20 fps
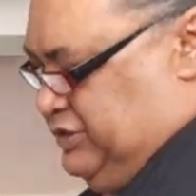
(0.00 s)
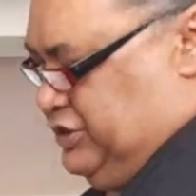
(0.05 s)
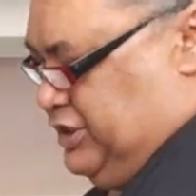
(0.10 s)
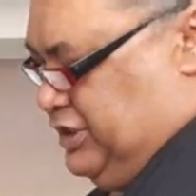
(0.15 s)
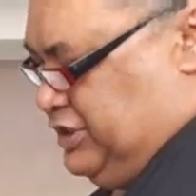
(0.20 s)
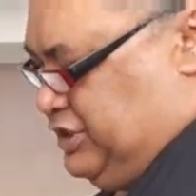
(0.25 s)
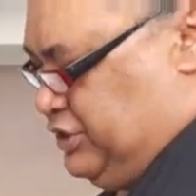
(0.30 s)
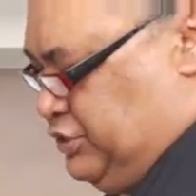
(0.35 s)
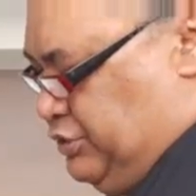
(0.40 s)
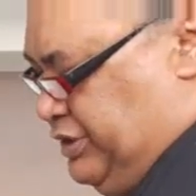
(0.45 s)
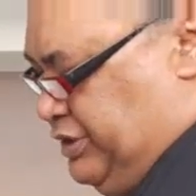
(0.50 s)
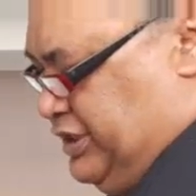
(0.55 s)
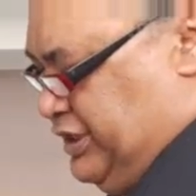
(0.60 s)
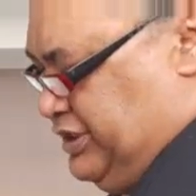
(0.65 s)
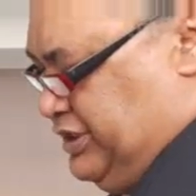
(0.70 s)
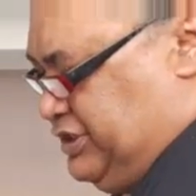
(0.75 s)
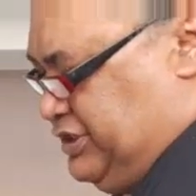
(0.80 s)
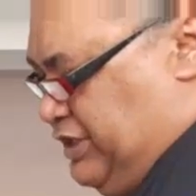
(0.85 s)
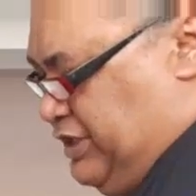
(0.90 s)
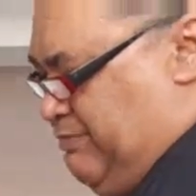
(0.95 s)
just joined
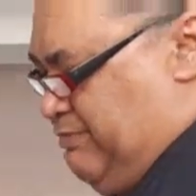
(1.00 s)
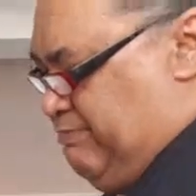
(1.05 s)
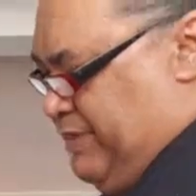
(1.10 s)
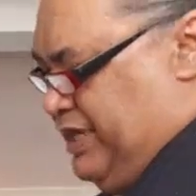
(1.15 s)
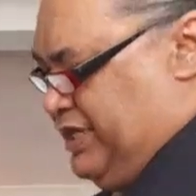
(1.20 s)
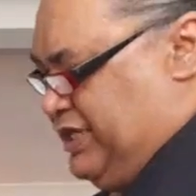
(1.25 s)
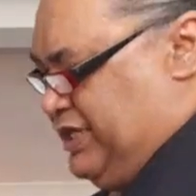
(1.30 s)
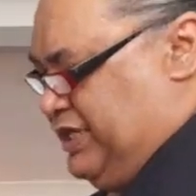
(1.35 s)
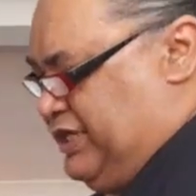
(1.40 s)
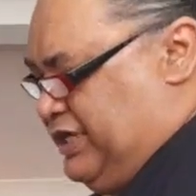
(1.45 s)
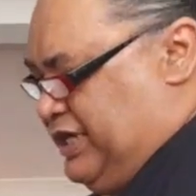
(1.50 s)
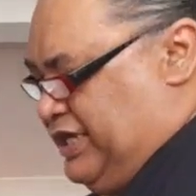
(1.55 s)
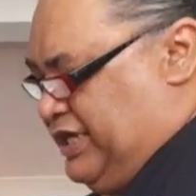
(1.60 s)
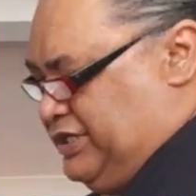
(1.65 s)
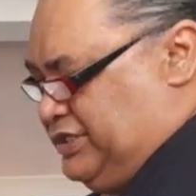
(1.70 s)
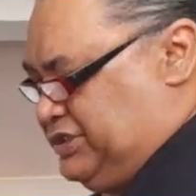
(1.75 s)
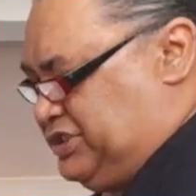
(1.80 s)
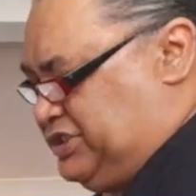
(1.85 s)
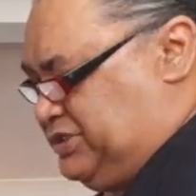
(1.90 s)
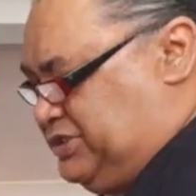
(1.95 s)
us, I'm making
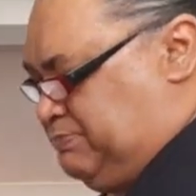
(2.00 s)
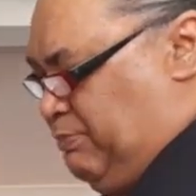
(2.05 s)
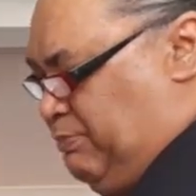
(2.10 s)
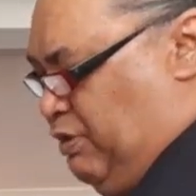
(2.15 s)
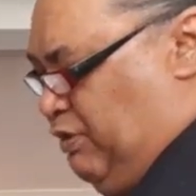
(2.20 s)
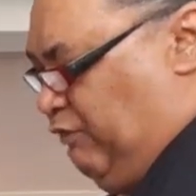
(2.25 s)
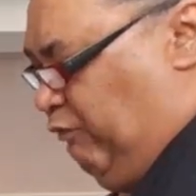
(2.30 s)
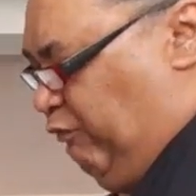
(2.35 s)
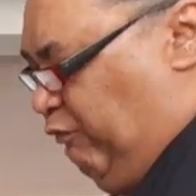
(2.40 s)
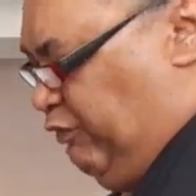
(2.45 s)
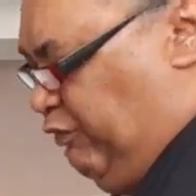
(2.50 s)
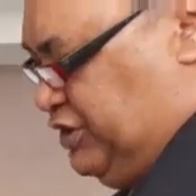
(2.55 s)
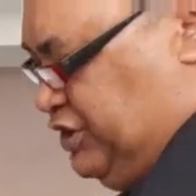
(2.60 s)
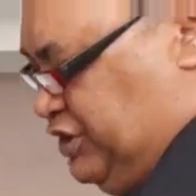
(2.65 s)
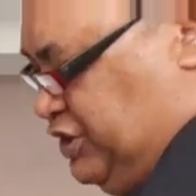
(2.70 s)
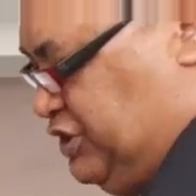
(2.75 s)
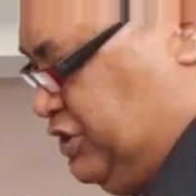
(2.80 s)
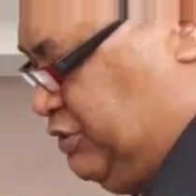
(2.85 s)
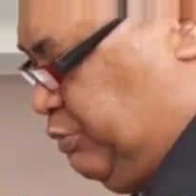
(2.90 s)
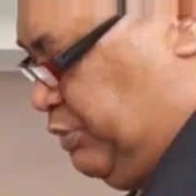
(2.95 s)
a smoked
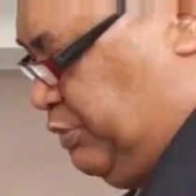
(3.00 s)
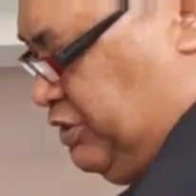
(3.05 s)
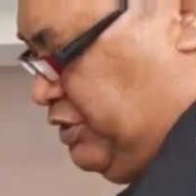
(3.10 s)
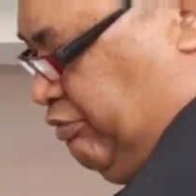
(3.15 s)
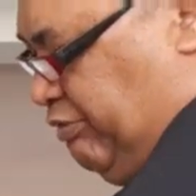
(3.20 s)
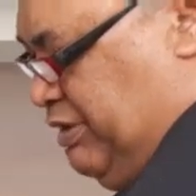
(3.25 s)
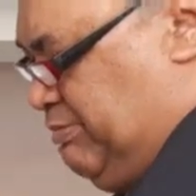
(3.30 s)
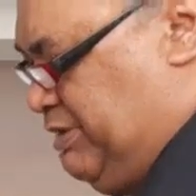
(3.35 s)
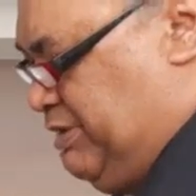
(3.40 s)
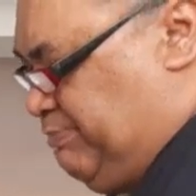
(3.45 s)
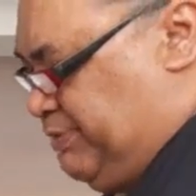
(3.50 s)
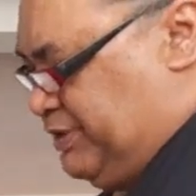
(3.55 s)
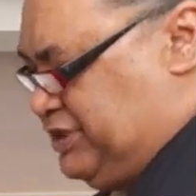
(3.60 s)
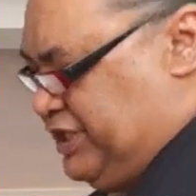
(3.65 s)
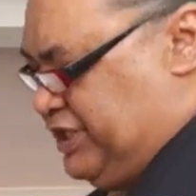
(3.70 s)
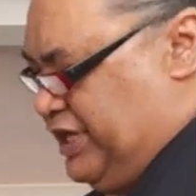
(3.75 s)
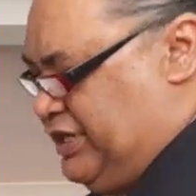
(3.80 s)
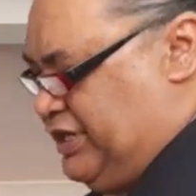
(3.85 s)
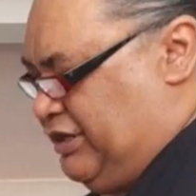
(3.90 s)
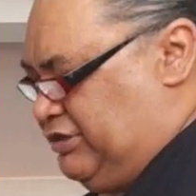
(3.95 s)
fish with creamy
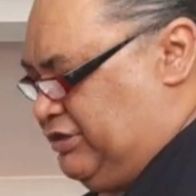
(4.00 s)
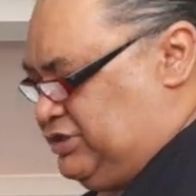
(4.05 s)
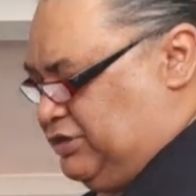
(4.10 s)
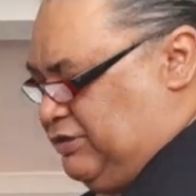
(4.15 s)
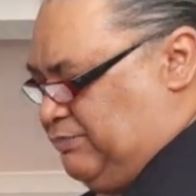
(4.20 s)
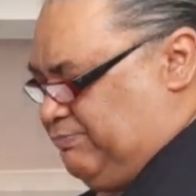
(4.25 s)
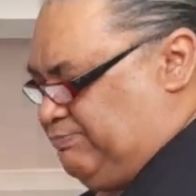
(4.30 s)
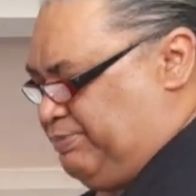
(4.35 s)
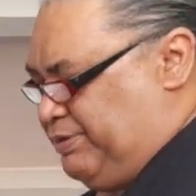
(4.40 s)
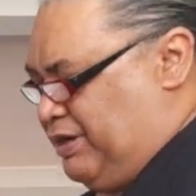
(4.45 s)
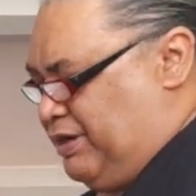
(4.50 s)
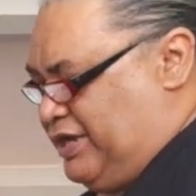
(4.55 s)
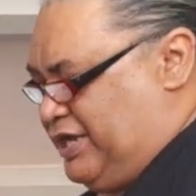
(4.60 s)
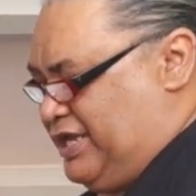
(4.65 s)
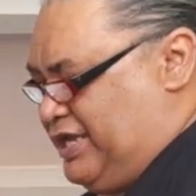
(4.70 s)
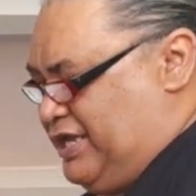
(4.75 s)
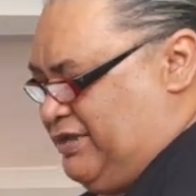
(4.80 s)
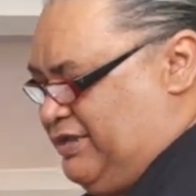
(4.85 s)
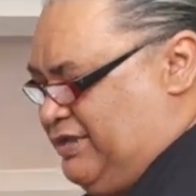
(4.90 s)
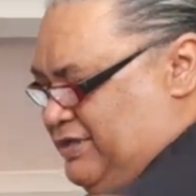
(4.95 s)
potato top
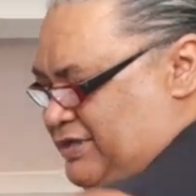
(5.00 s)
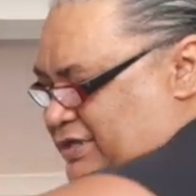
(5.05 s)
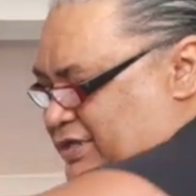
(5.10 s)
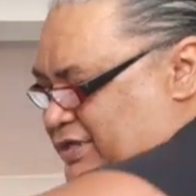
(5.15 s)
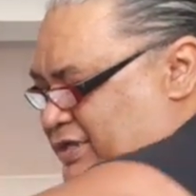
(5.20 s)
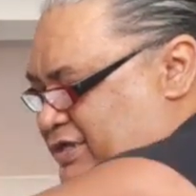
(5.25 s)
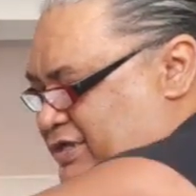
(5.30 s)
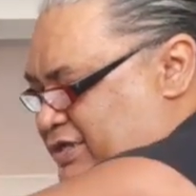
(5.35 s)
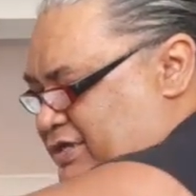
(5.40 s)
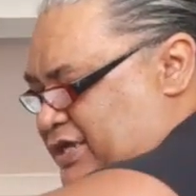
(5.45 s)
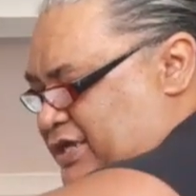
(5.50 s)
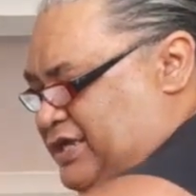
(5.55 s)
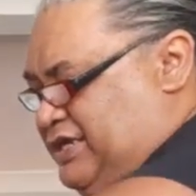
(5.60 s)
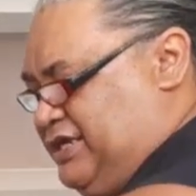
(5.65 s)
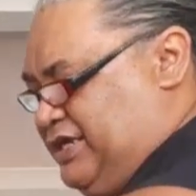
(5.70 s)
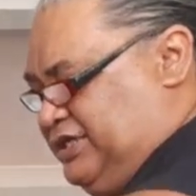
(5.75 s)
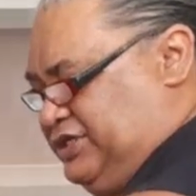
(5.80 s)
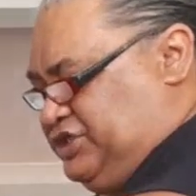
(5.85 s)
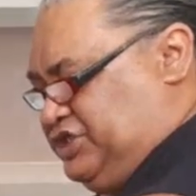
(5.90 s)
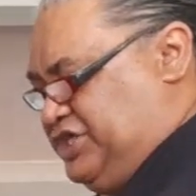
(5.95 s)
pie
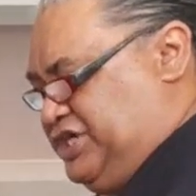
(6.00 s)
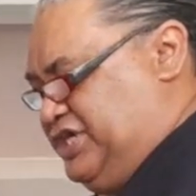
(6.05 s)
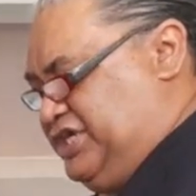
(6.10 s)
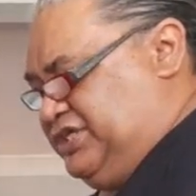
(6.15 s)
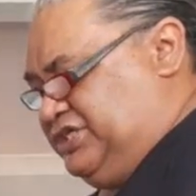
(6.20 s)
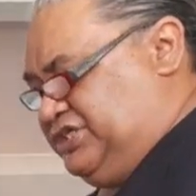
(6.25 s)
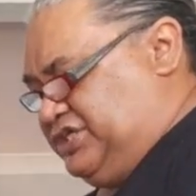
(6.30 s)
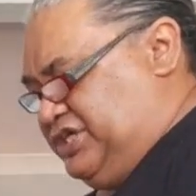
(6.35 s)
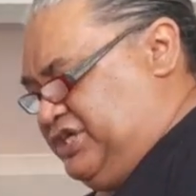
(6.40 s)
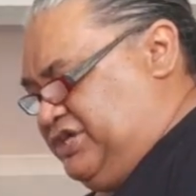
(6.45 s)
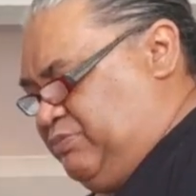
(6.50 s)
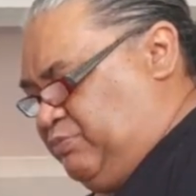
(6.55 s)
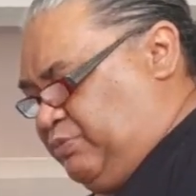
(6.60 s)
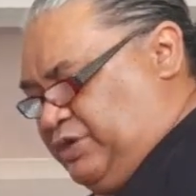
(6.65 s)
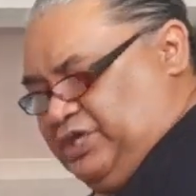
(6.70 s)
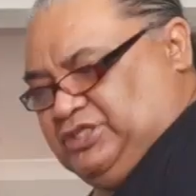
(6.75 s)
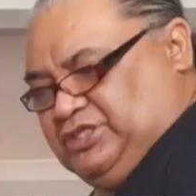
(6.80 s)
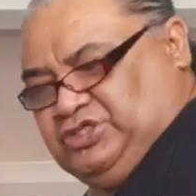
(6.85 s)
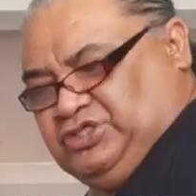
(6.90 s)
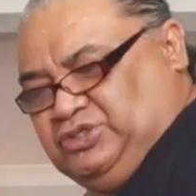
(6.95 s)
in a cheesy
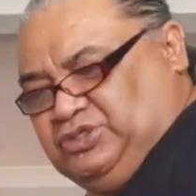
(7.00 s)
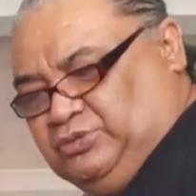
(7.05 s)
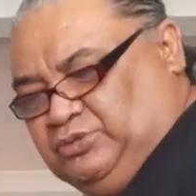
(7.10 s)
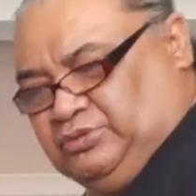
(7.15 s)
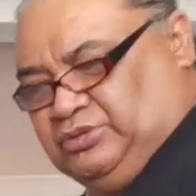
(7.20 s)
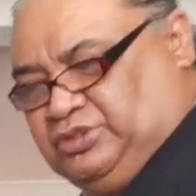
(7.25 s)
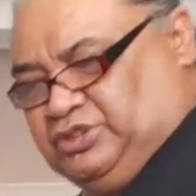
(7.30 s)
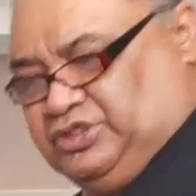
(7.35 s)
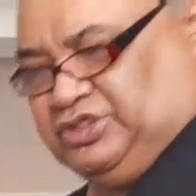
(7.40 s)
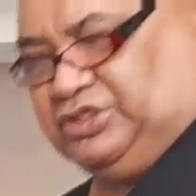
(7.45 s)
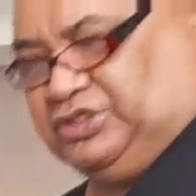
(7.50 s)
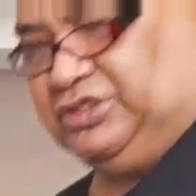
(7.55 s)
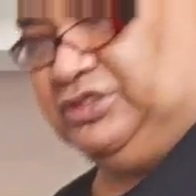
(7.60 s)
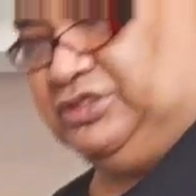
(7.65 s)
white sauce.